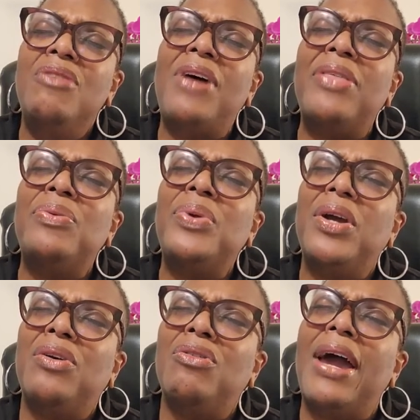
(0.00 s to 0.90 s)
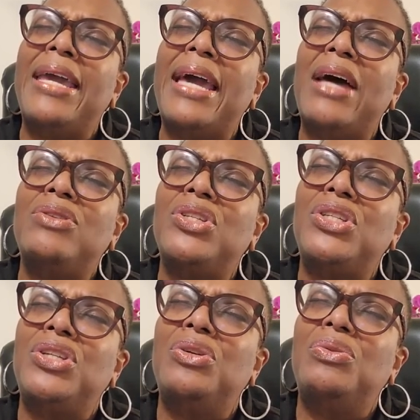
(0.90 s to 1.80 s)
Father, we are crying out to
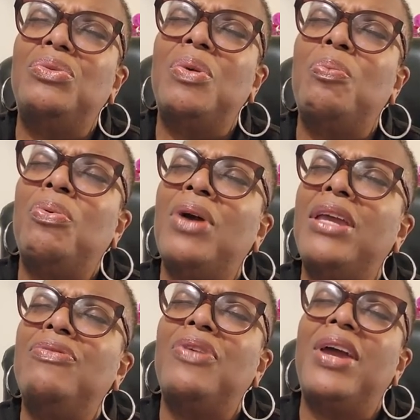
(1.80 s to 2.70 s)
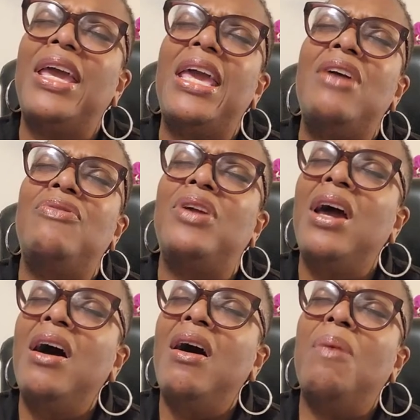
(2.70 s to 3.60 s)
you. We're praying for
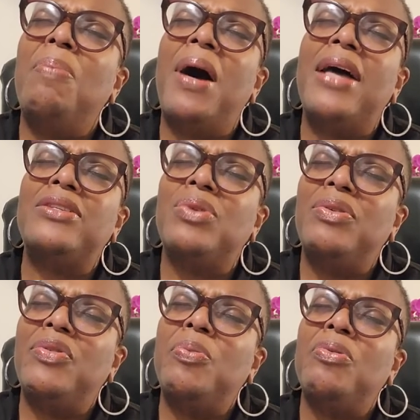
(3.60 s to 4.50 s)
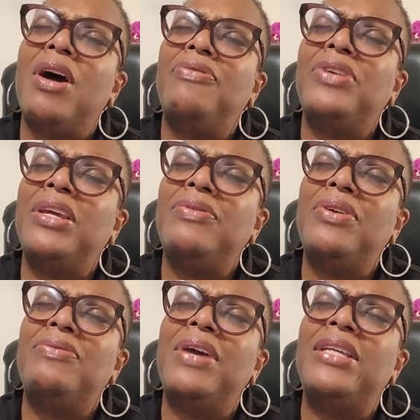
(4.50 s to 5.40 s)
every apostle, every prophet,
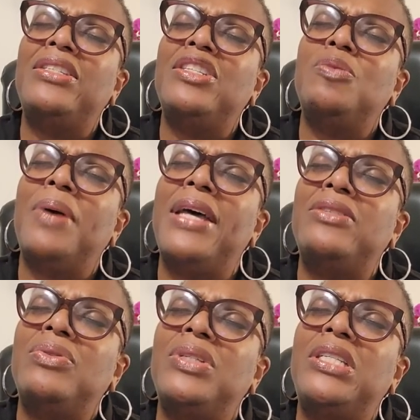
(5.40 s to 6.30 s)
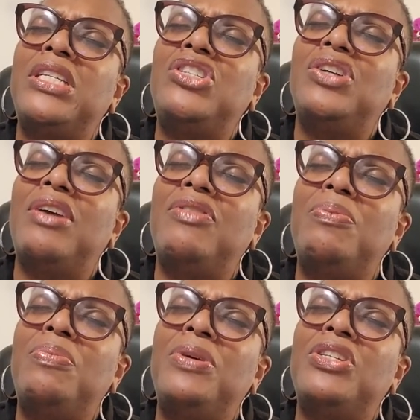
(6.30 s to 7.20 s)
every evangelist, pastor, and teacher,
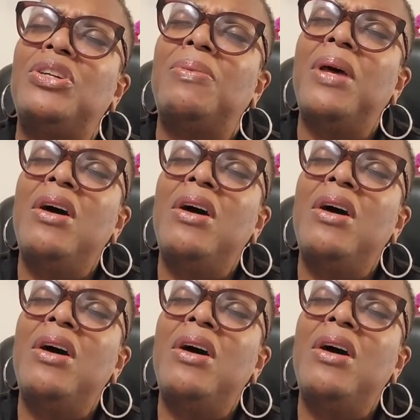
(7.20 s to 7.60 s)
every bishop.